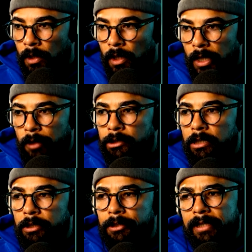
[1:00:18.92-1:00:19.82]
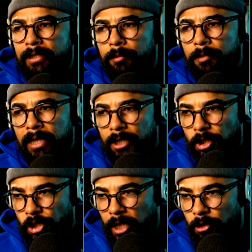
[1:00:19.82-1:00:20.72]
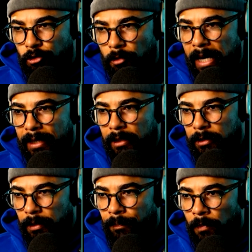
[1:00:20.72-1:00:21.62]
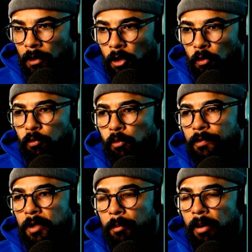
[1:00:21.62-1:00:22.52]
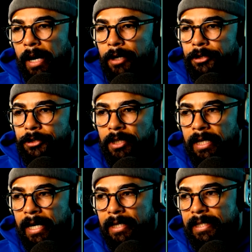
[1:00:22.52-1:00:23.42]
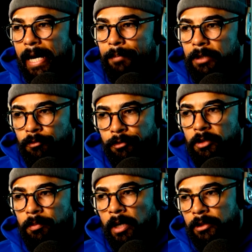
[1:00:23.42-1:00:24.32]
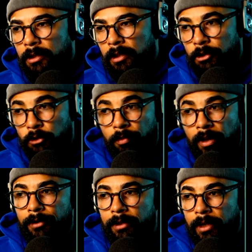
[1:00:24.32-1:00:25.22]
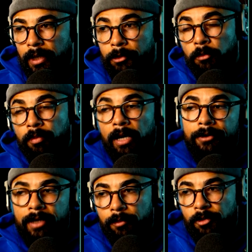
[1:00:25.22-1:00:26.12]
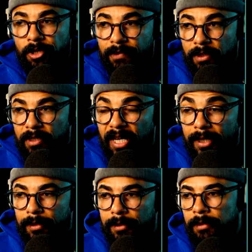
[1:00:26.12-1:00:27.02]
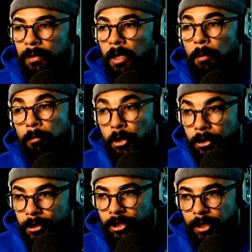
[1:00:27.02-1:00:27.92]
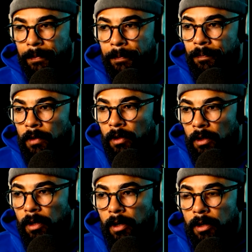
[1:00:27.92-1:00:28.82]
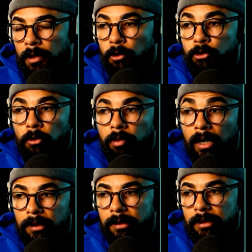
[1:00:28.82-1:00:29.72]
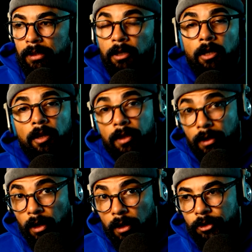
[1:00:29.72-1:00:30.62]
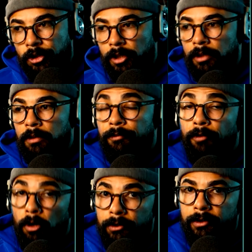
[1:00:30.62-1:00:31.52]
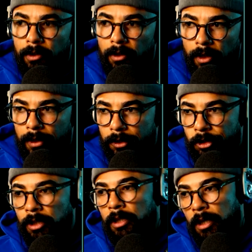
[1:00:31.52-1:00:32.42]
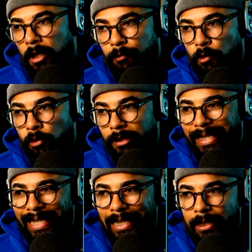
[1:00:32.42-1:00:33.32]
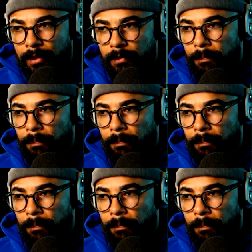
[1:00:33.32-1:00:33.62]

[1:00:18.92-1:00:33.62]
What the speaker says: It was clear that something had to change dramatically, for if the empire could not adapt in response to this new paradigm, a new paradigm shift in science, merging social policy, theology, false theology, and of course, scientism.